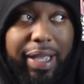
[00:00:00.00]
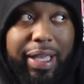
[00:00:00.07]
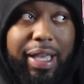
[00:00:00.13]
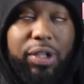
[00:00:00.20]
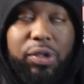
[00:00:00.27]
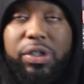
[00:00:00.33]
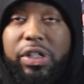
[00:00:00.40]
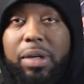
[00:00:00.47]
They
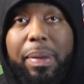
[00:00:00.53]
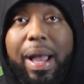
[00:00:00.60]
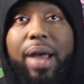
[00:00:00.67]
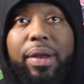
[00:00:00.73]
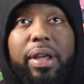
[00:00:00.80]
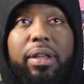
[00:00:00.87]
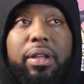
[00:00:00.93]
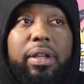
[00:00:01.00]
can't do shit
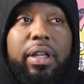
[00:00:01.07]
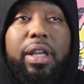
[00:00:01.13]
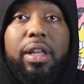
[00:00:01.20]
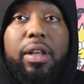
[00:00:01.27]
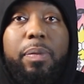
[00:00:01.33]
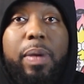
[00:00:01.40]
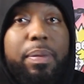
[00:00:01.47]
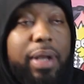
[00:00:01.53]
about it.
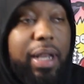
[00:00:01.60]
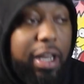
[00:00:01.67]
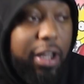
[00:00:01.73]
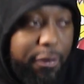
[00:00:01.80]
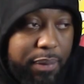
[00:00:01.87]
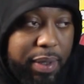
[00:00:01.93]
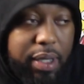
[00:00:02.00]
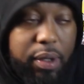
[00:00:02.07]
The people that
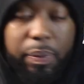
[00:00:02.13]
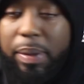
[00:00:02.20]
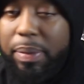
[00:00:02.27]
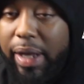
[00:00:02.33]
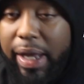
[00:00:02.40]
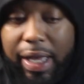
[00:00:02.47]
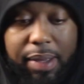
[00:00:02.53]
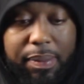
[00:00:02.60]
love me, the people
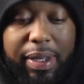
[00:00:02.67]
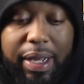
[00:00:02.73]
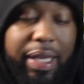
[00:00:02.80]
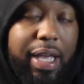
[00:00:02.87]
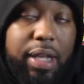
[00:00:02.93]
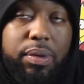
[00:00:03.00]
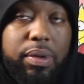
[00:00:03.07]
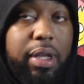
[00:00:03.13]
that hate me, they
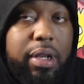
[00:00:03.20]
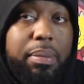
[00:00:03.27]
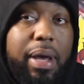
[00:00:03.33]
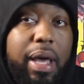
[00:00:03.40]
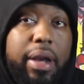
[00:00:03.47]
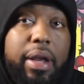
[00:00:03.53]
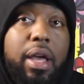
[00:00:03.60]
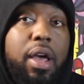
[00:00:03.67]
can't do nothing
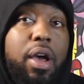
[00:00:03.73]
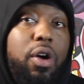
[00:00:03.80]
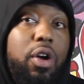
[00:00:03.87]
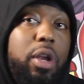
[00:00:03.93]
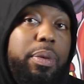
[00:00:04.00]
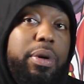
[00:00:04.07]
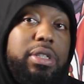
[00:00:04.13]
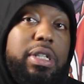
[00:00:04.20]
about it.
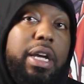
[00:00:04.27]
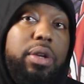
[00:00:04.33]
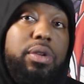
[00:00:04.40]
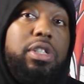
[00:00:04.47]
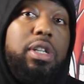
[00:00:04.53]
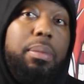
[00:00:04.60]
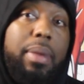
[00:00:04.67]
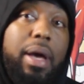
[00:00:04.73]
Only person that can do
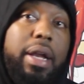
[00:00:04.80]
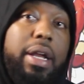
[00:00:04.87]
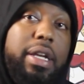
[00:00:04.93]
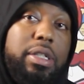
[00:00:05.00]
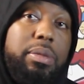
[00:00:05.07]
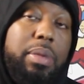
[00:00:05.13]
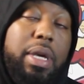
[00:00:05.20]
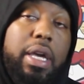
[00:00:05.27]
something about it
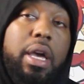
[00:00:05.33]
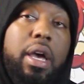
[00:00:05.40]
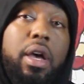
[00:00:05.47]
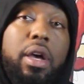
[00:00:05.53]
is me.